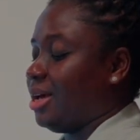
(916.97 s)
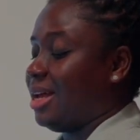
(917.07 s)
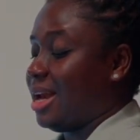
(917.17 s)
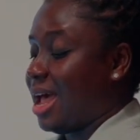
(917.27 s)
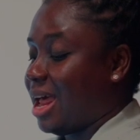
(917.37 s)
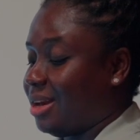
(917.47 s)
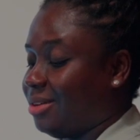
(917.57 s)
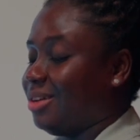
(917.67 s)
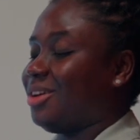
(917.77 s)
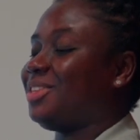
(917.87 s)
And
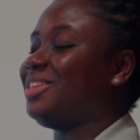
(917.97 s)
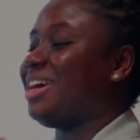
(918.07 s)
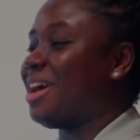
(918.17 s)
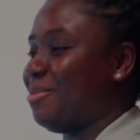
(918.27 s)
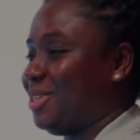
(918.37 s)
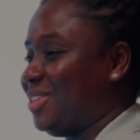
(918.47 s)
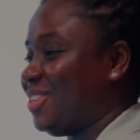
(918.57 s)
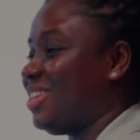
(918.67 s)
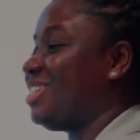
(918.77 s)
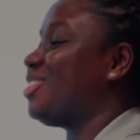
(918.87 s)
then it goes to the
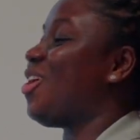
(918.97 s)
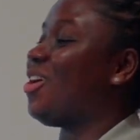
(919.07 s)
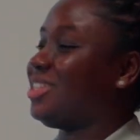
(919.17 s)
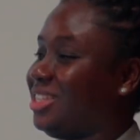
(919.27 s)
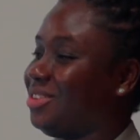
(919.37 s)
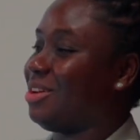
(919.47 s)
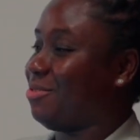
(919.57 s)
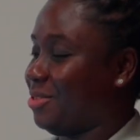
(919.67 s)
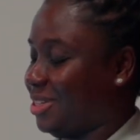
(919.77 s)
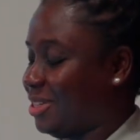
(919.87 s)
chemistry. So this is all still
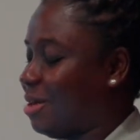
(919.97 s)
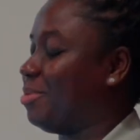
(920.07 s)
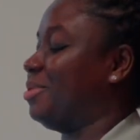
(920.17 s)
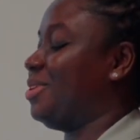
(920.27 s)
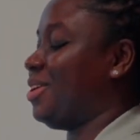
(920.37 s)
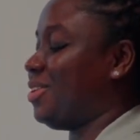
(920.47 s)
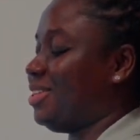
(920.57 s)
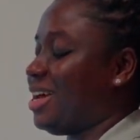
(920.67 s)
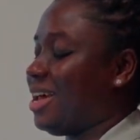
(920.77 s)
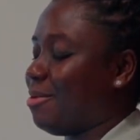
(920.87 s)
the frozen sample. So it
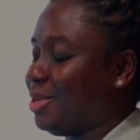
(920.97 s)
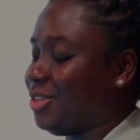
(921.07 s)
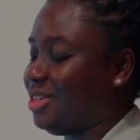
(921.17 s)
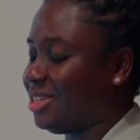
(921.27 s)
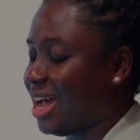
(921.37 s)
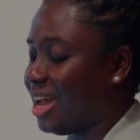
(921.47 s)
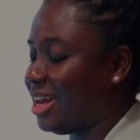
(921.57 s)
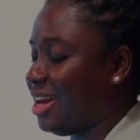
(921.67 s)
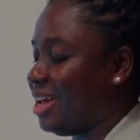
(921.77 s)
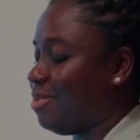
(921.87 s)
goes to the chemistry
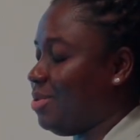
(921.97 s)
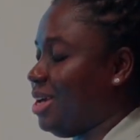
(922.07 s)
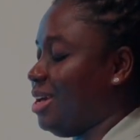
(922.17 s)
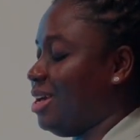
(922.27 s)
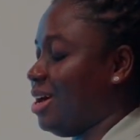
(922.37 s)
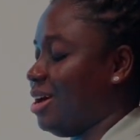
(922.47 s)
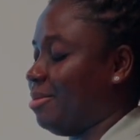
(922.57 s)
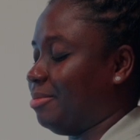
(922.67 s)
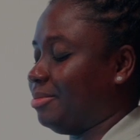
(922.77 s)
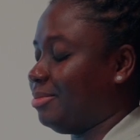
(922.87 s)
side, and then
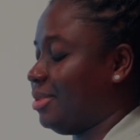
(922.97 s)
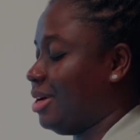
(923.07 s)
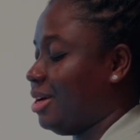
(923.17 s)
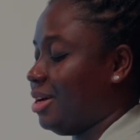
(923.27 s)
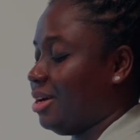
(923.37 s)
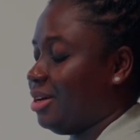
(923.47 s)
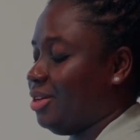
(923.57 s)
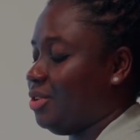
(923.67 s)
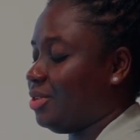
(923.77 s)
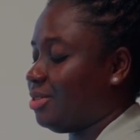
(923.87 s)

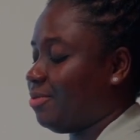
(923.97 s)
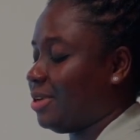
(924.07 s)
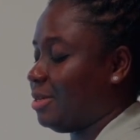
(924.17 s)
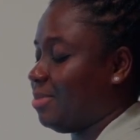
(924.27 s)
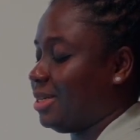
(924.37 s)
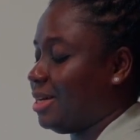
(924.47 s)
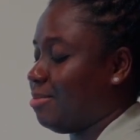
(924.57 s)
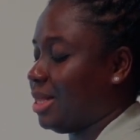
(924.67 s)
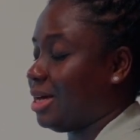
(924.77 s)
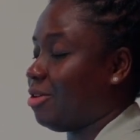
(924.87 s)
we use
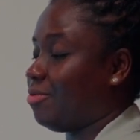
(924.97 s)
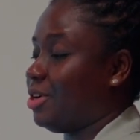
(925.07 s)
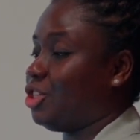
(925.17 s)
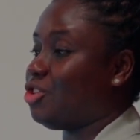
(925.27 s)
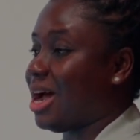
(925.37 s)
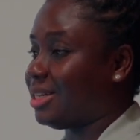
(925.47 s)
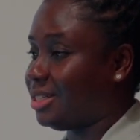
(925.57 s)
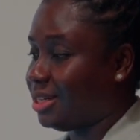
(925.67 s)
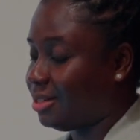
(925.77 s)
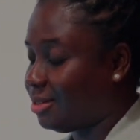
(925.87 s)
40% the panel for
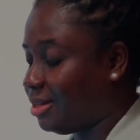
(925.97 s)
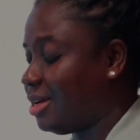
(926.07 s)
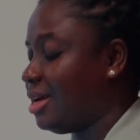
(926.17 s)
extraction.